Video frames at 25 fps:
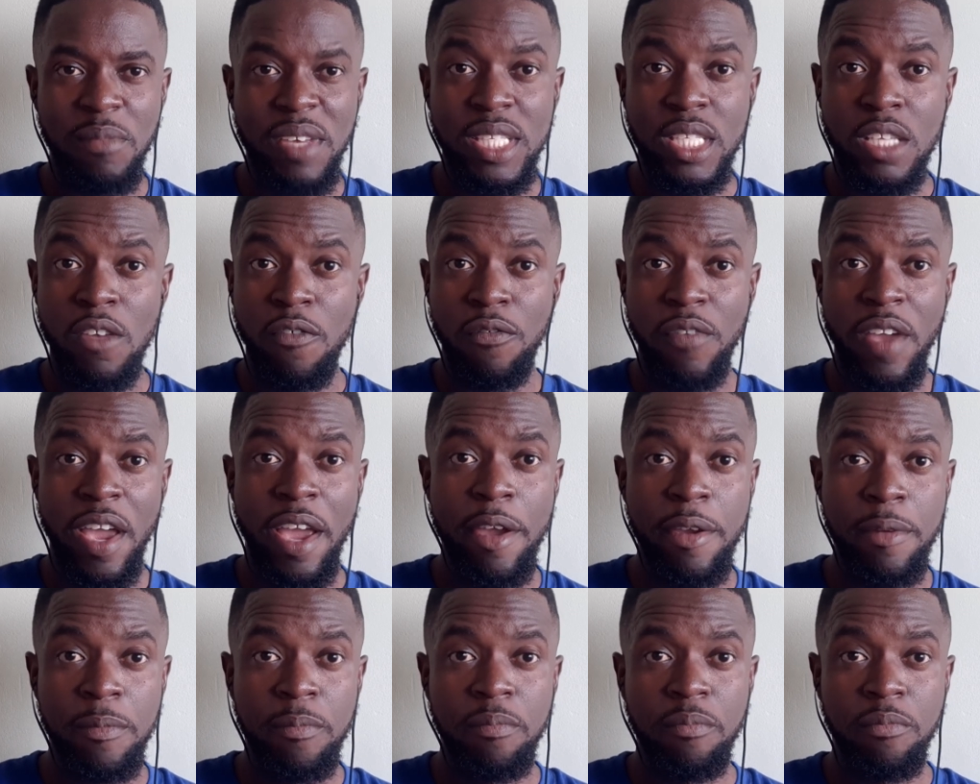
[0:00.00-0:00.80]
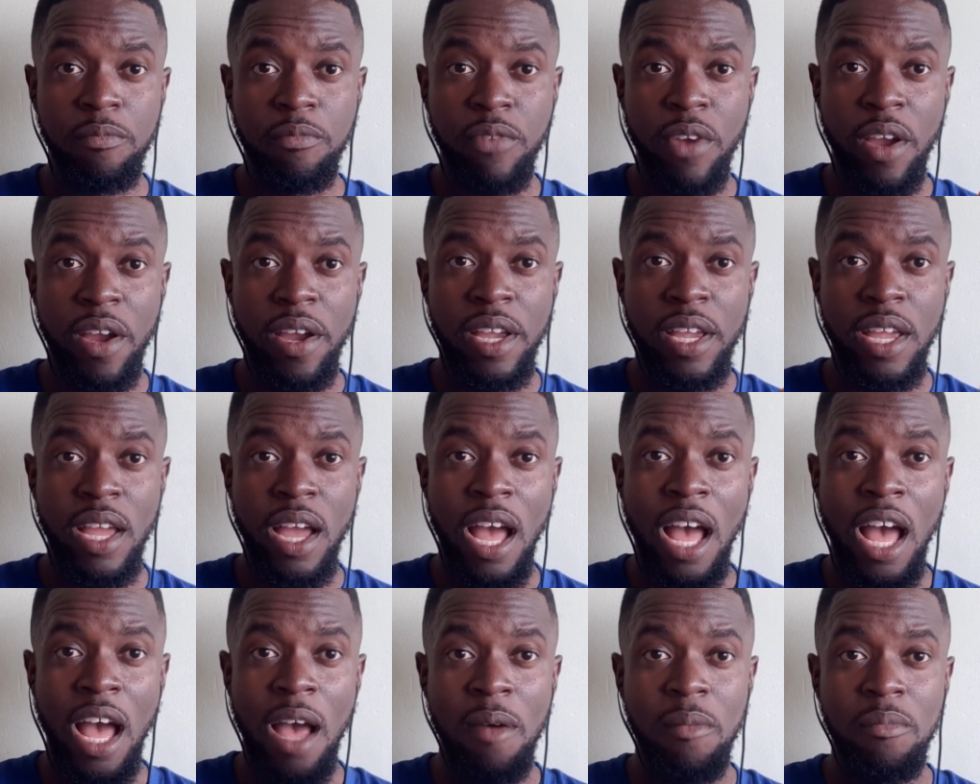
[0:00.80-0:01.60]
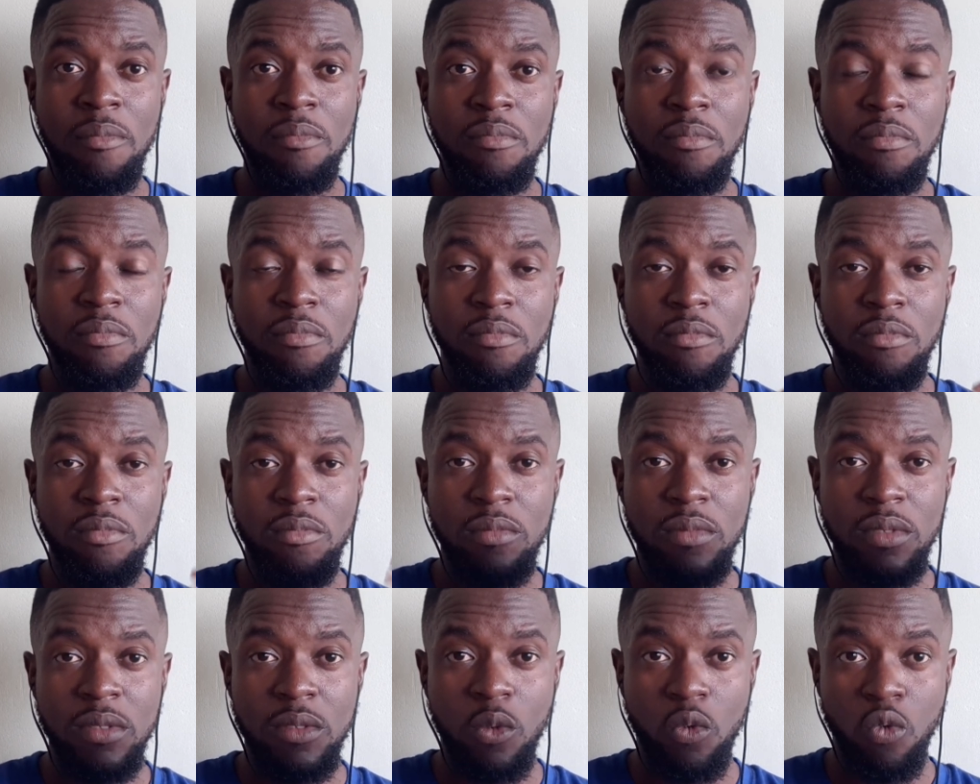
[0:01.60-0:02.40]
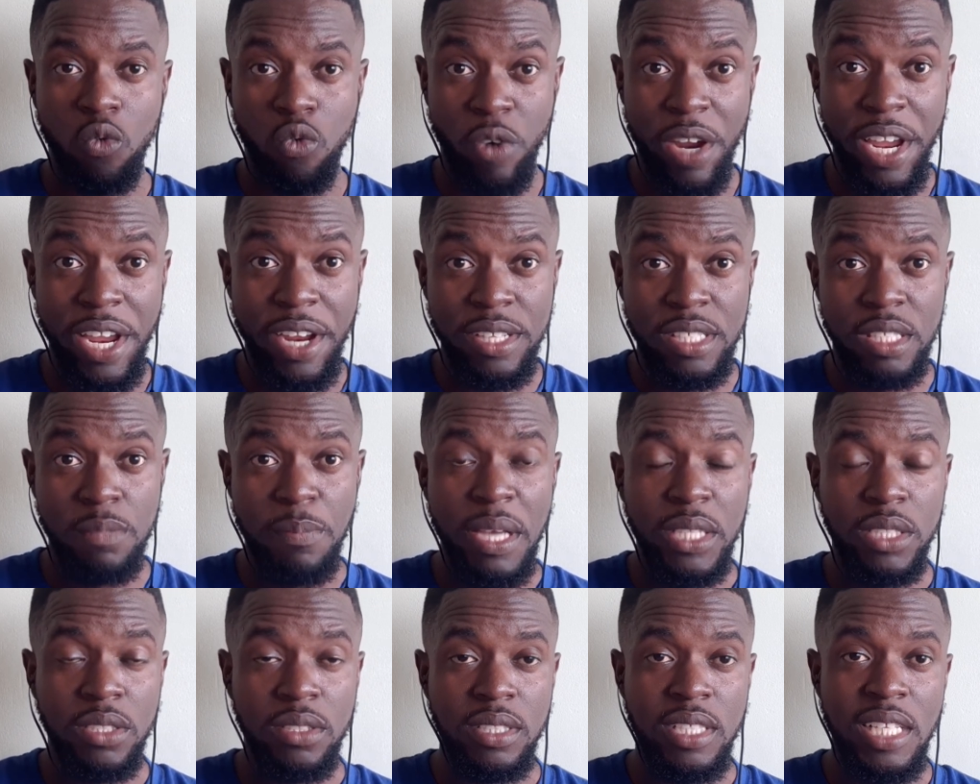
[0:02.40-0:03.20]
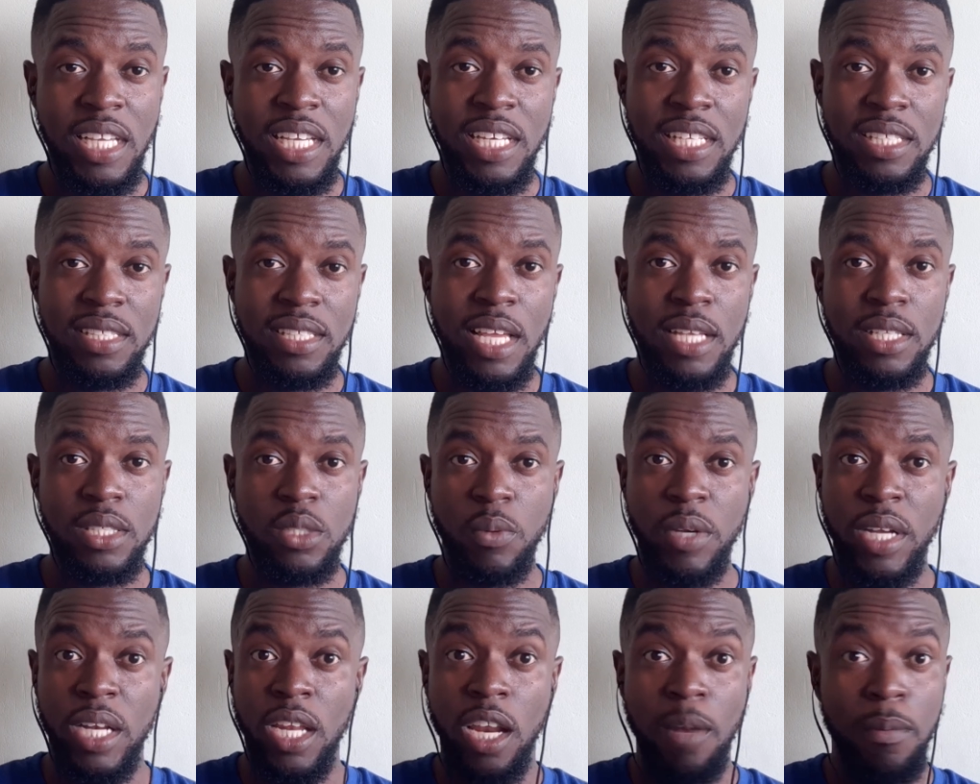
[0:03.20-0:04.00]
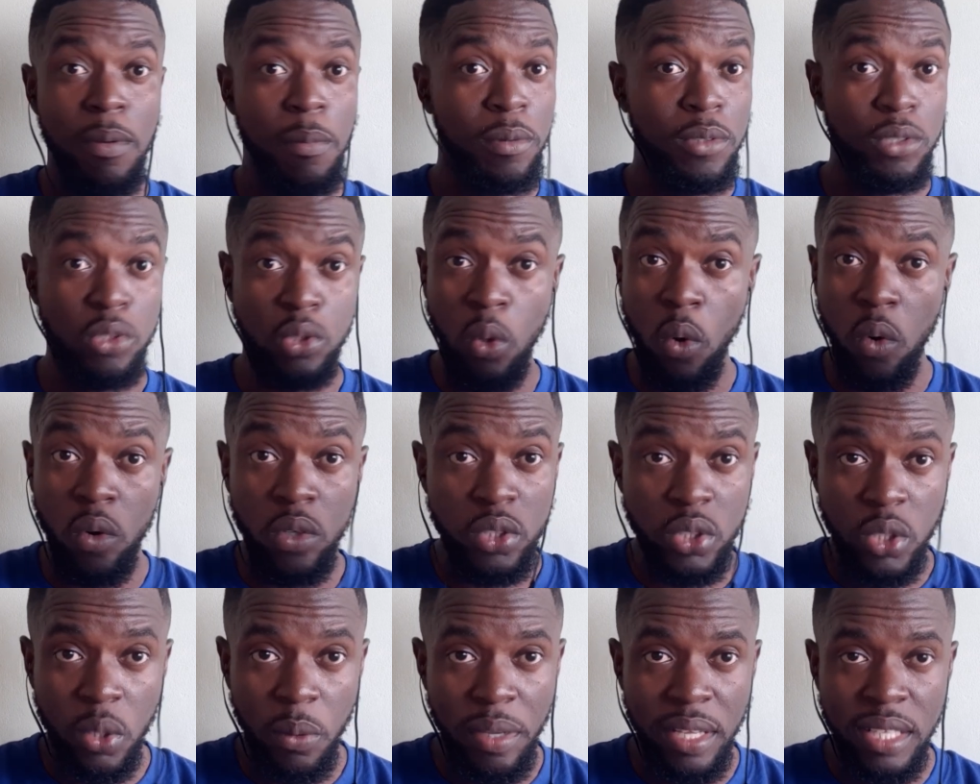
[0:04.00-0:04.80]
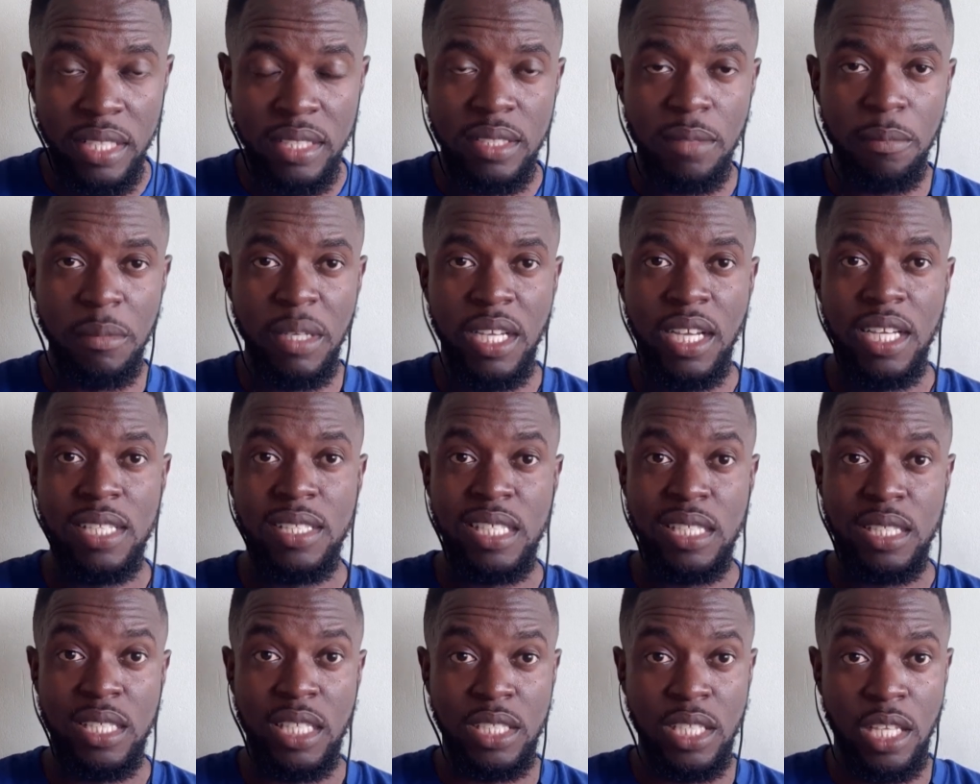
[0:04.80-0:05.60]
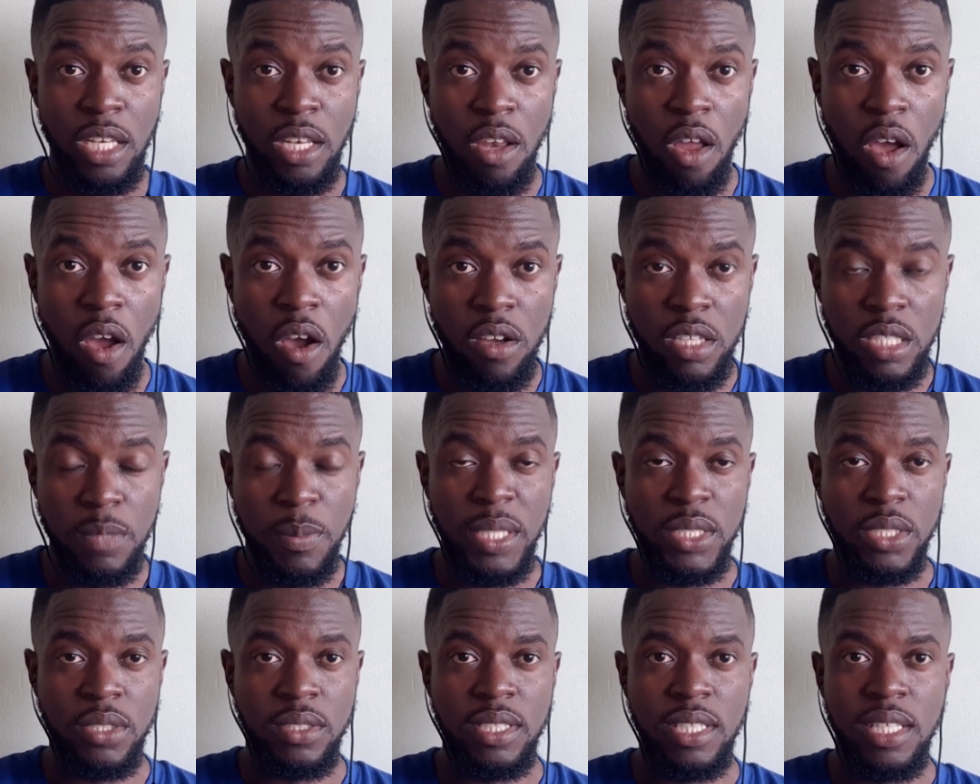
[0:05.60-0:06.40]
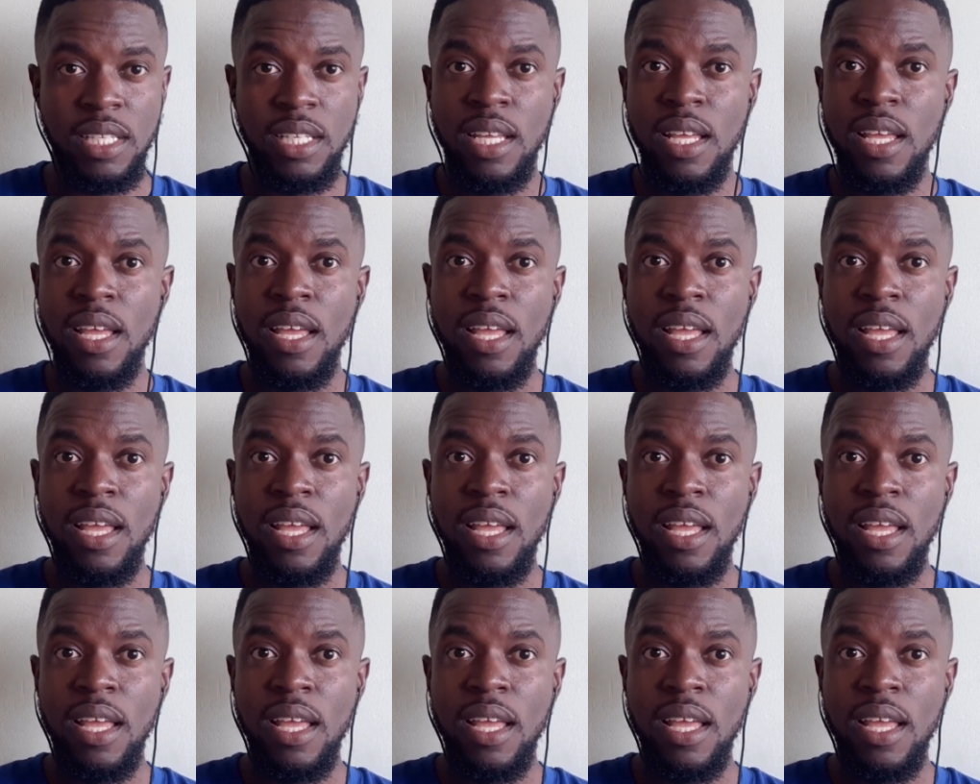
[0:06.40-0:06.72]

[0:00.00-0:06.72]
It's a very, very rare specialty in the sense where a lot of people don't do it because it's such a long specialty.